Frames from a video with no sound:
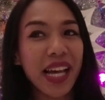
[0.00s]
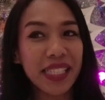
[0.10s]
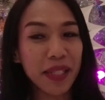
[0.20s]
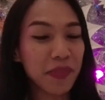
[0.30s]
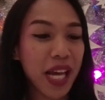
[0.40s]

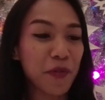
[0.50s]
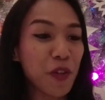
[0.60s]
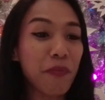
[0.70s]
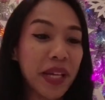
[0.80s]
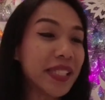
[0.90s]
And
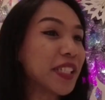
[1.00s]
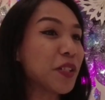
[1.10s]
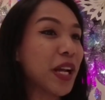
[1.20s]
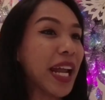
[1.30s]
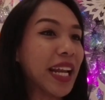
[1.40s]
sometimes you miss the
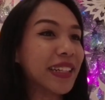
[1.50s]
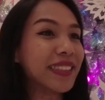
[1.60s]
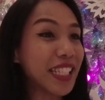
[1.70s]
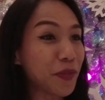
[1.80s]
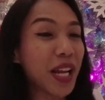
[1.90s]

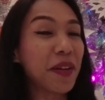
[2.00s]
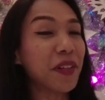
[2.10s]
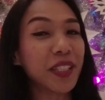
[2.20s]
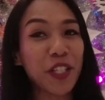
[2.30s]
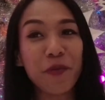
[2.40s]
train, that's what
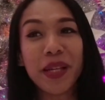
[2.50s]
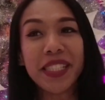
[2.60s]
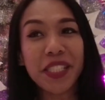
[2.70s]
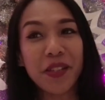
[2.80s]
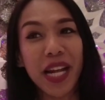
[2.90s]
I've heard, that you
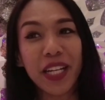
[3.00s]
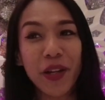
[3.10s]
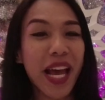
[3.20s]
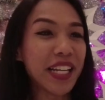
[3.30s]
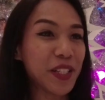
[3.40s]
miss the
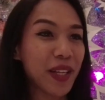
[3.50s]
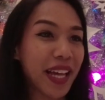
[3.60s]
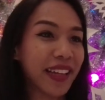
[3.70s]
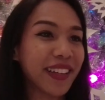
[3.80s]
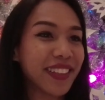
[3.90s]
train, you have to
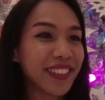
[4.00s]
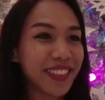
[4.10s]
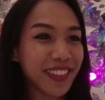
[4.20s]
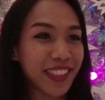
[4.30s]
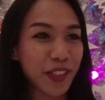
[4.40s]
like,
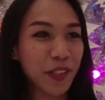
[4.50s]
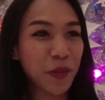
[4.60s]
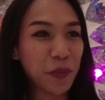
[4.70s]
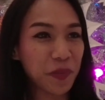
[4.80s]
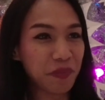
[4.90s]
you know,